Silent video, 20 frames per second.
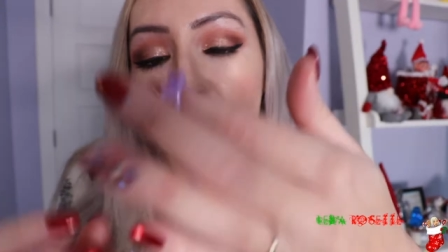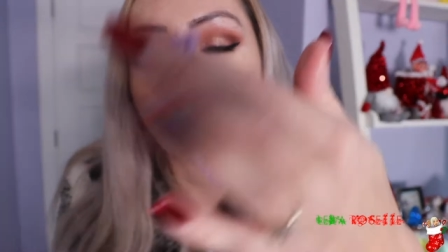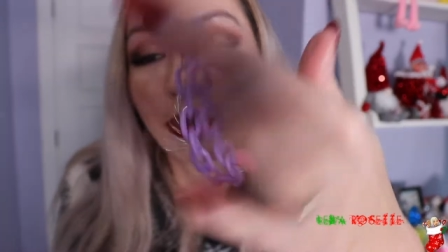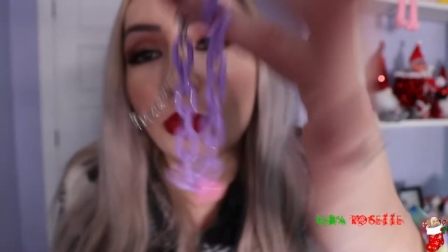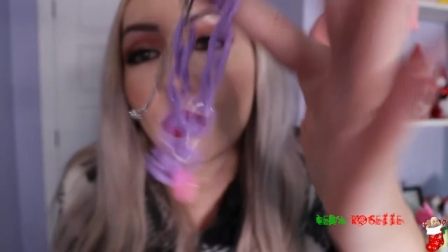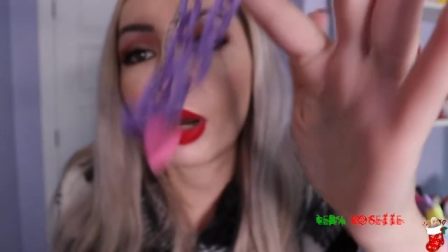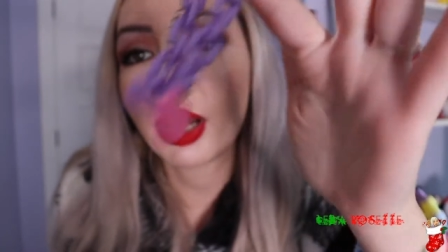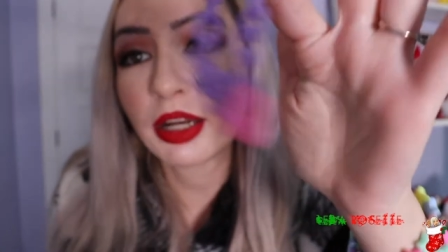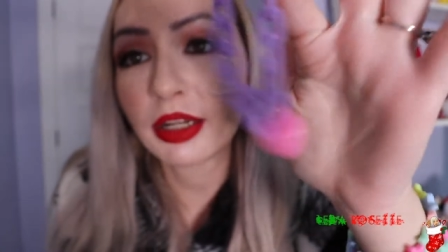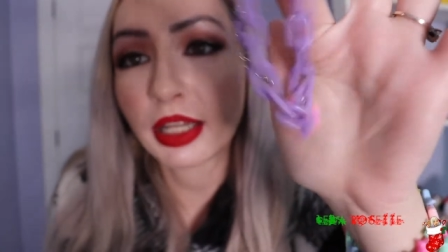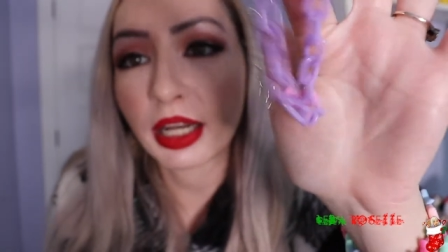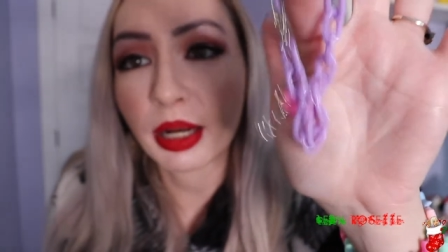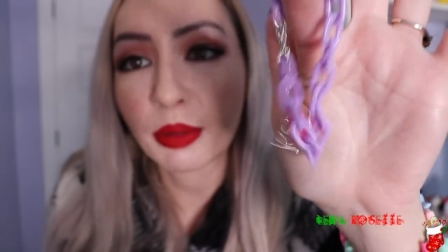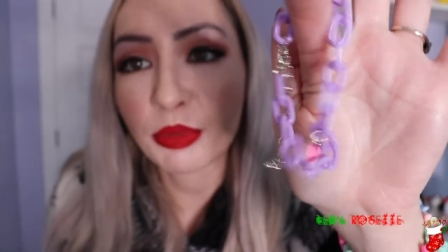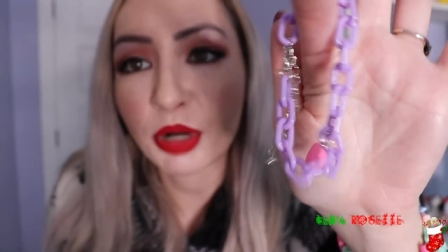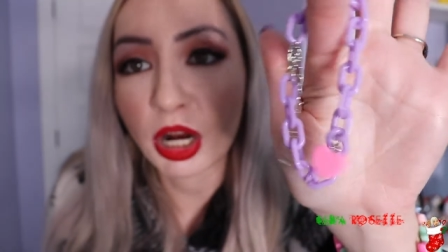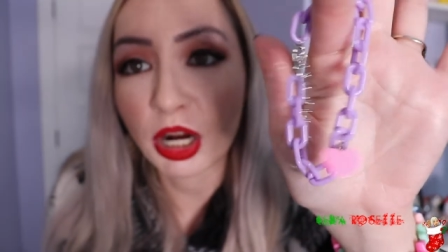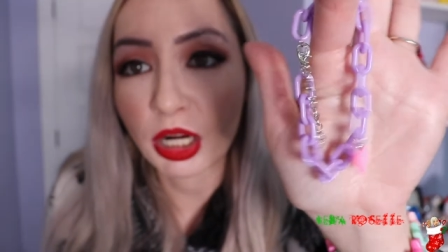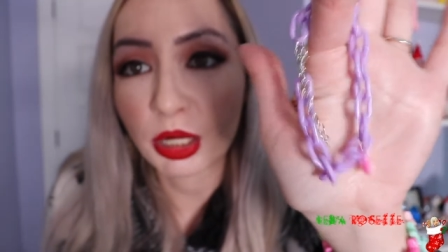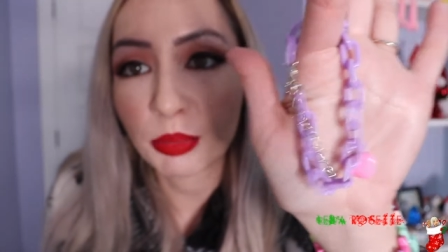other one that
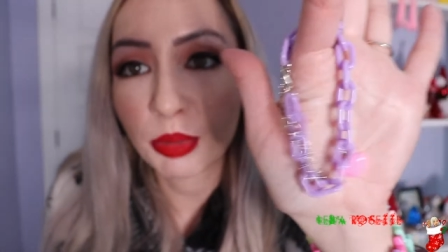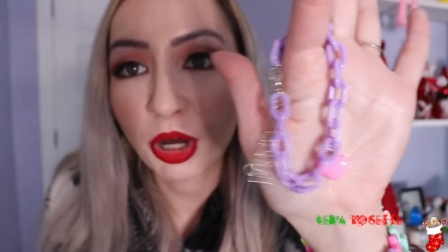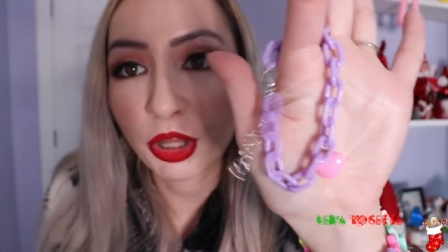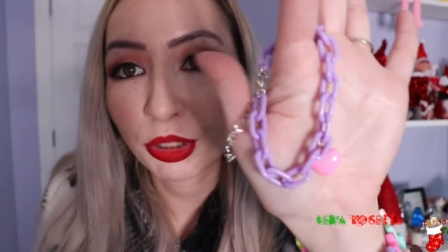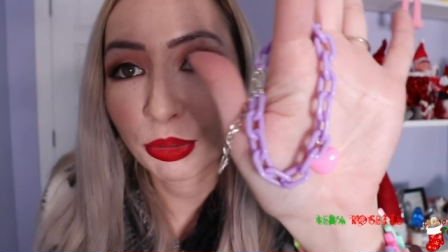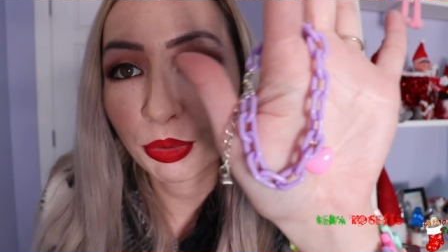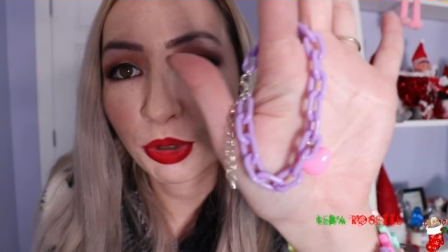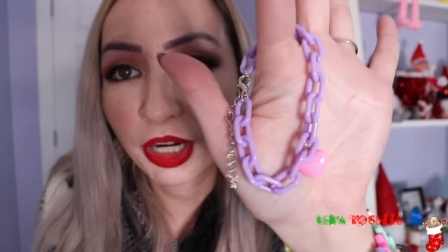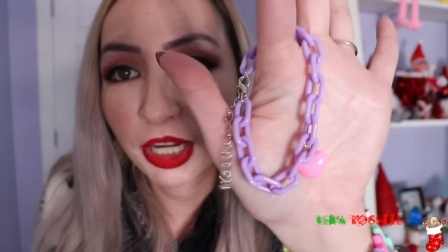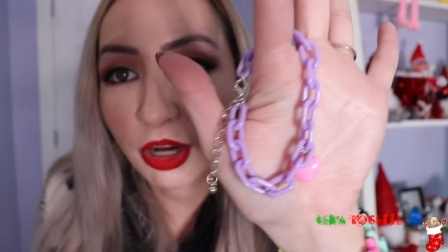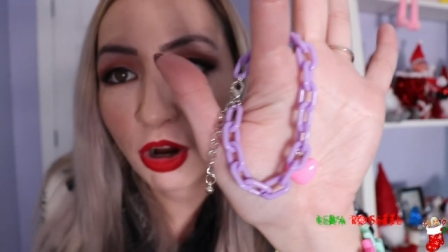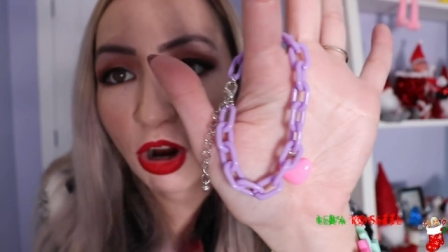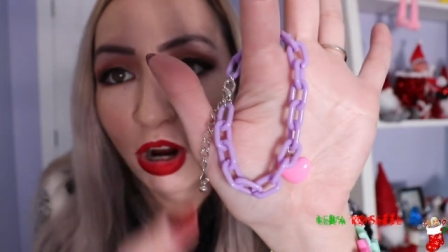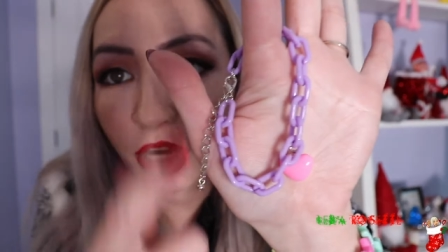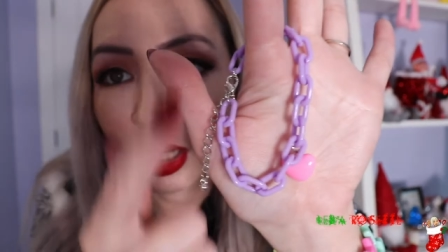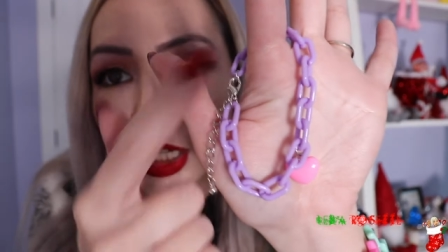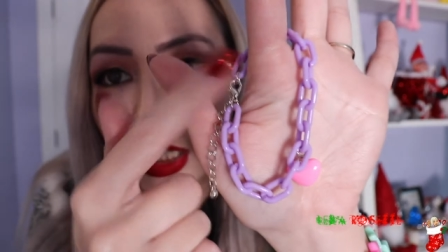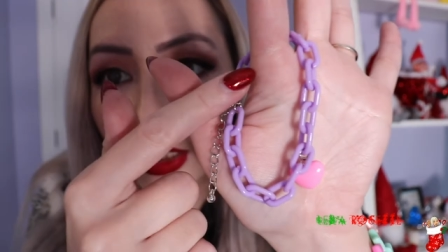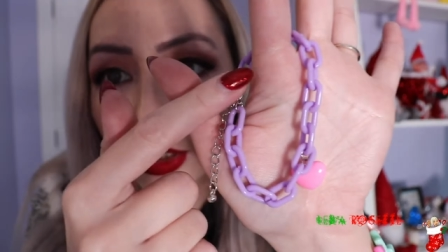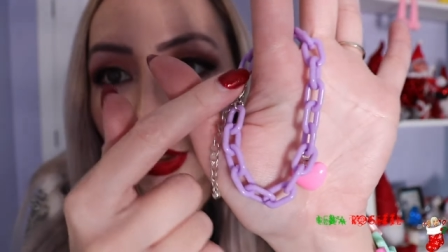I'm not going to bother putting
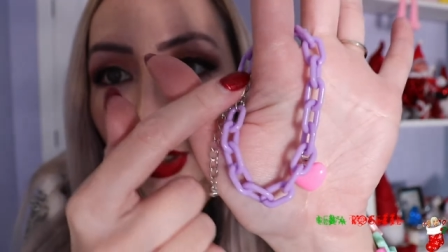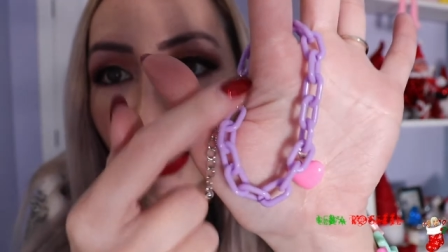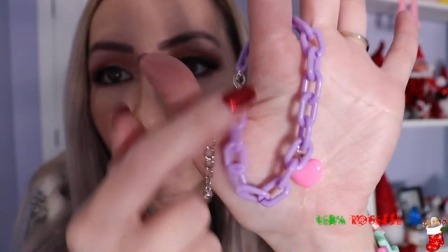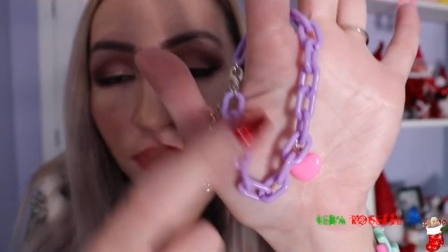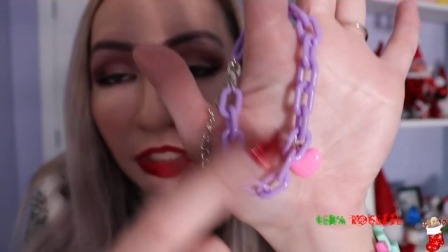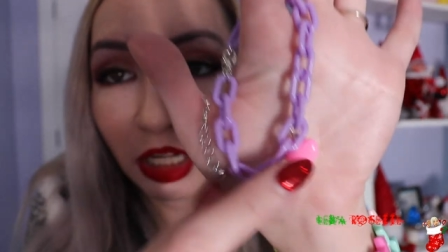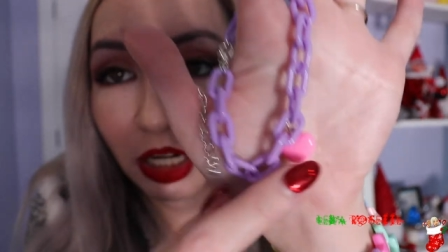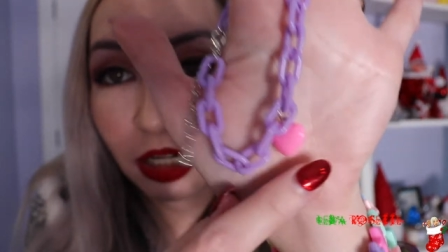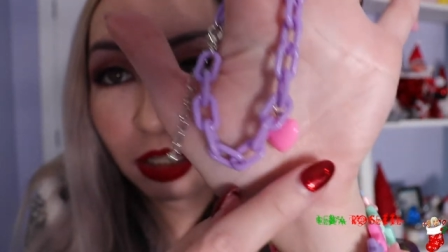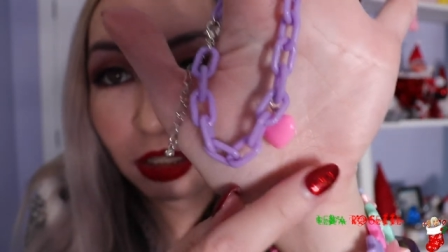on because you have to